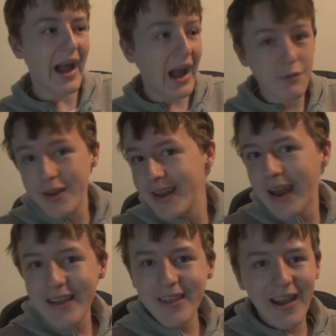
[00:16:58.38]
I really
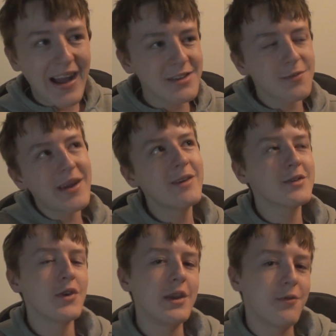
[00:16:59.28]
like that. It
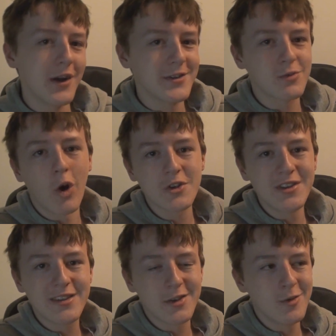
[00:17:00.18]
was really fun just
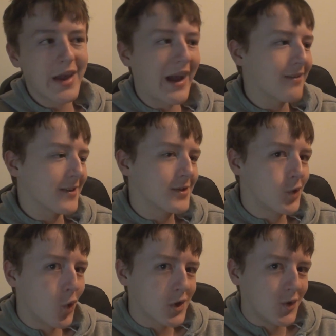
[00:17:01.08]
watching these 2 characters
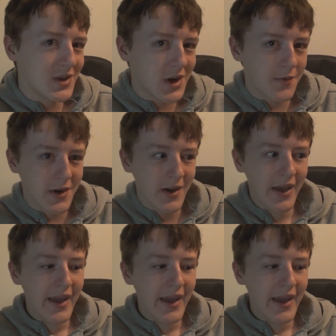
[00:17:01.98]
talk to each other.